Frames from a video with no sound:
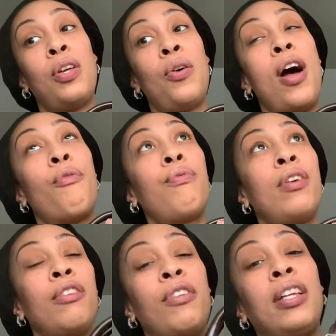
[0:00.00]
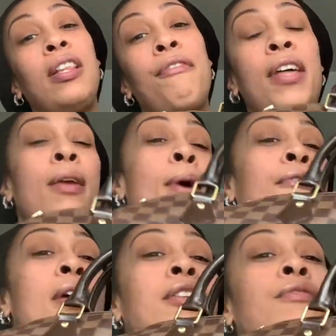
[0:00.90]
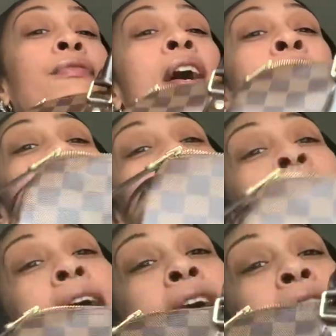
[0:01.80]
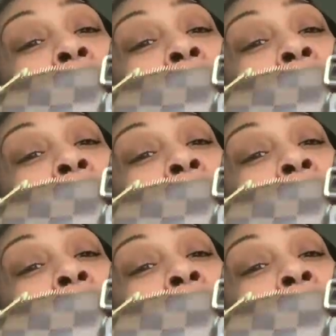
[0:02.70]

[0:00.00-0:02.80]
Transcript: So I really love that about Fashion File, and